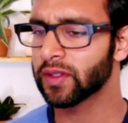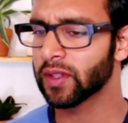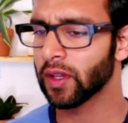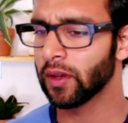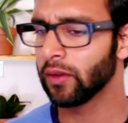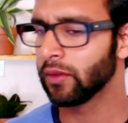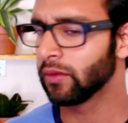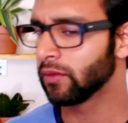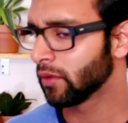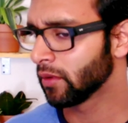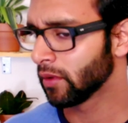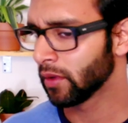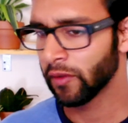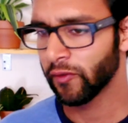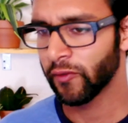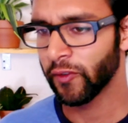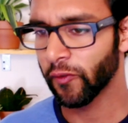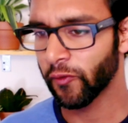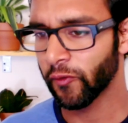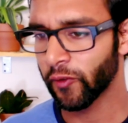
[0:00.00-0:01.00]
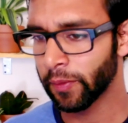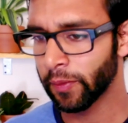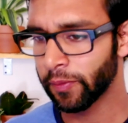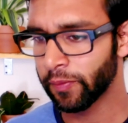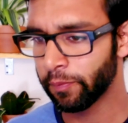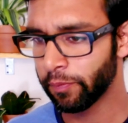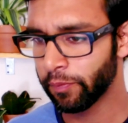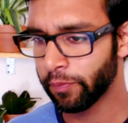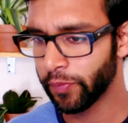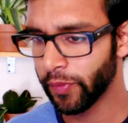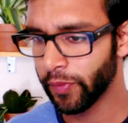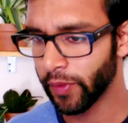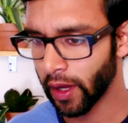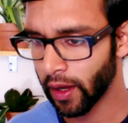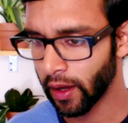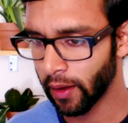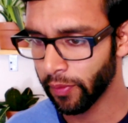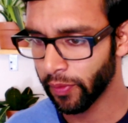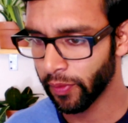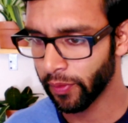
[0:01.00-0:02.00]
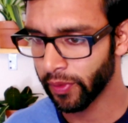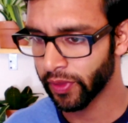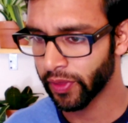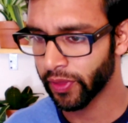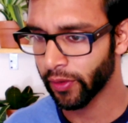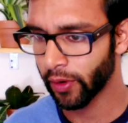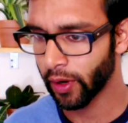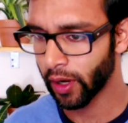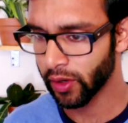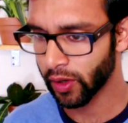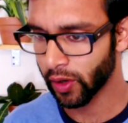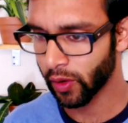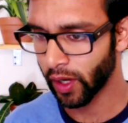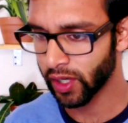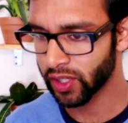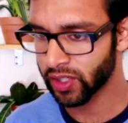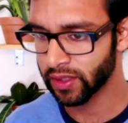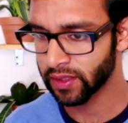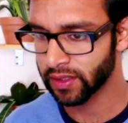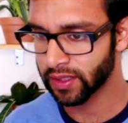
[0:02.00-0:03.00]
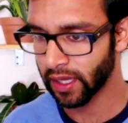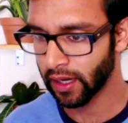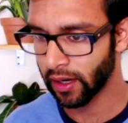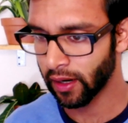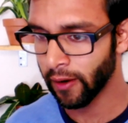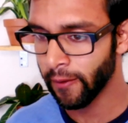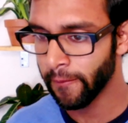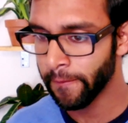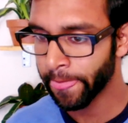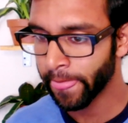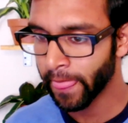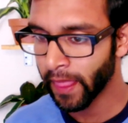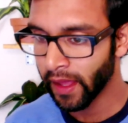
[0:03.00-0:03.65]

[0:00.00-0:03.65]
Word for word: So feel free to throw out your questions there.